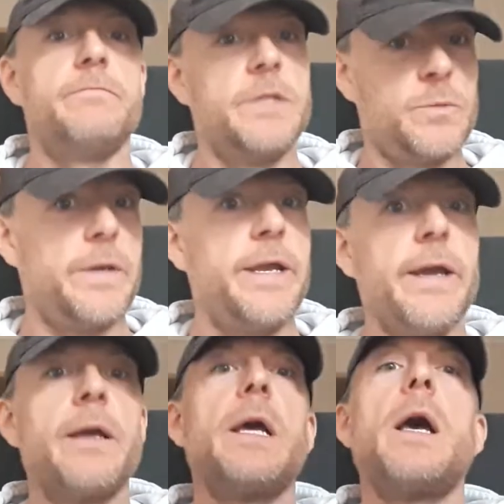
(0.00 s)
this one
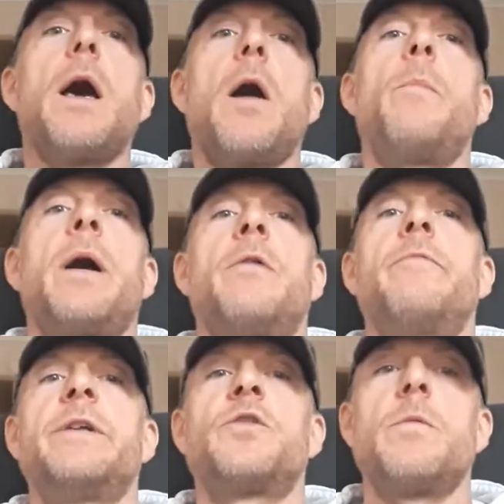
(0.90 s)
here,
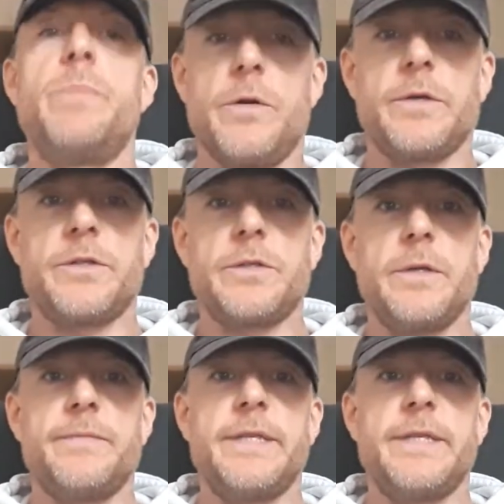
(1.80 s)
about retro books.